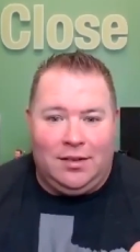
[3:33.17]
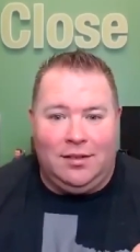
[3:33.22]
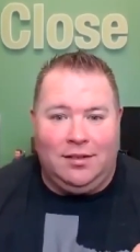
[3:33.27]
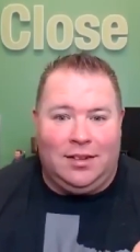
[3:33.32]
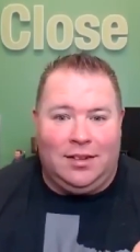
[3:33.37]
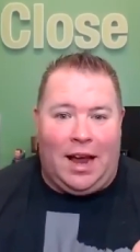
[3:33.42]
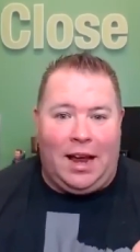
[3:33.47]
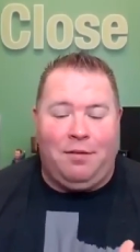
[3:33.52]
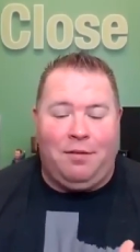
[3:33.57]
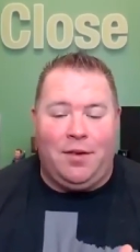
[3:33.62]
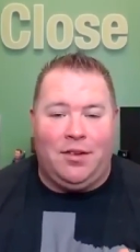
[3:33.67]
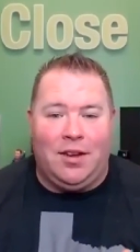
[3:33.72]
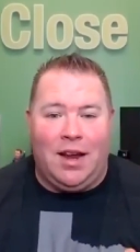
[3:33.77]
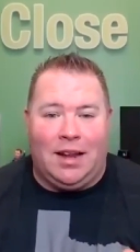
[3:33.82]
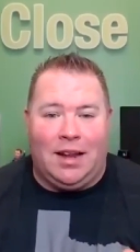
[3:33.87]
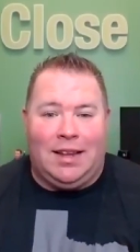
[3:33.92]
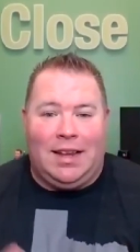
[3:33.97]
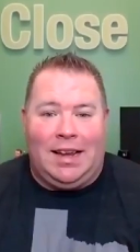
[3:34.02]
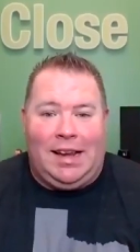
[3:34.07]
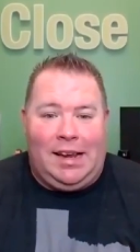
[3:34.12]
life is
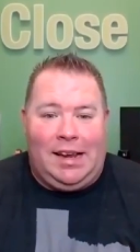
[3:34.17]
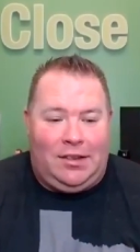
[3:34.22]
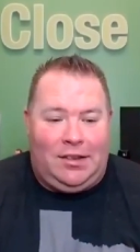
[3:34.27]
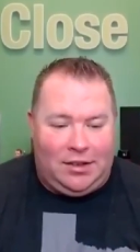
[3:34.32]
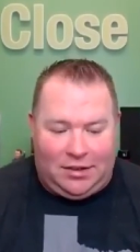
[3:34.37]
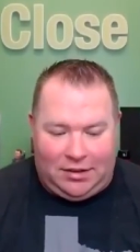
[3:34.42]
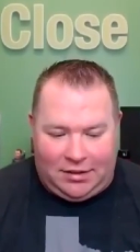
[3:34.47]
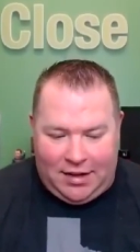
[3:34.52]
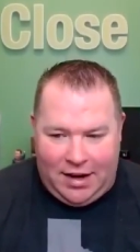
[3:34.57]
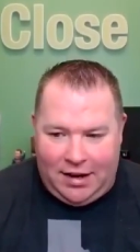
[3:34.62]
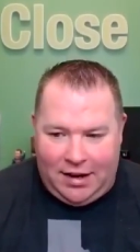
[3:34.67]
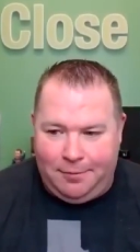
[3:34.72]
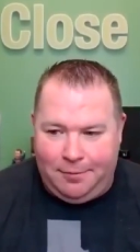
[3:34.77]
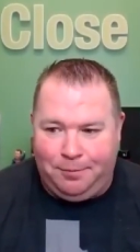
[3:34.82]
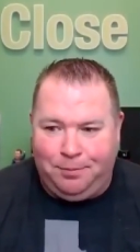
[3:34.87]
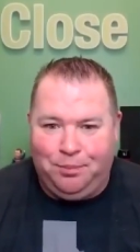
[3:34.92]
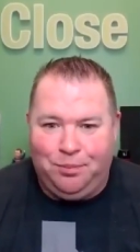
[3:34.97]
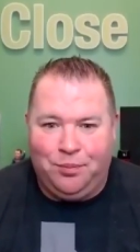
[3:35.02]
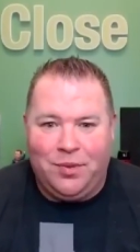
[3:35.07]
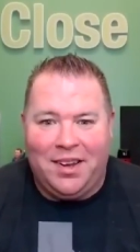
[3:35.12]
not the easiest
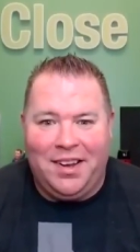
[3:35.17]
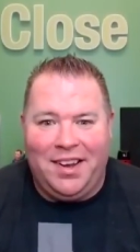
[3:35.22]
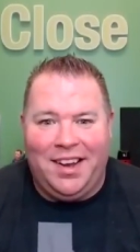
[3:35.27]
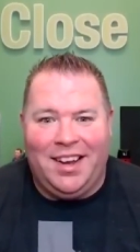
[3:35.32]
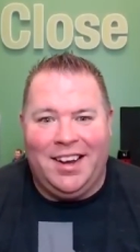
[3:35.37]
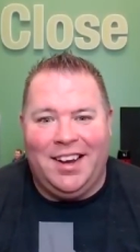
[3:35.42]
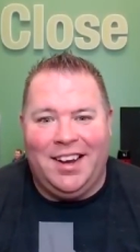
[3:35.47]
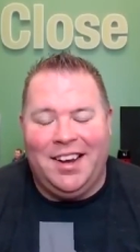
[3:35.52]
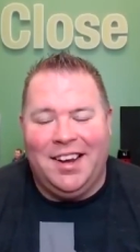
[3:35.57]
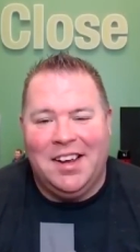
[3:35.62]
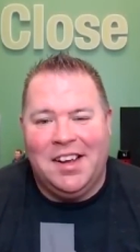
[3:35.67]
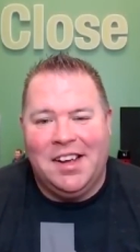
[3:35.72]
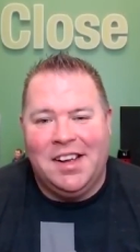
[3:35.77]
thing. Uh,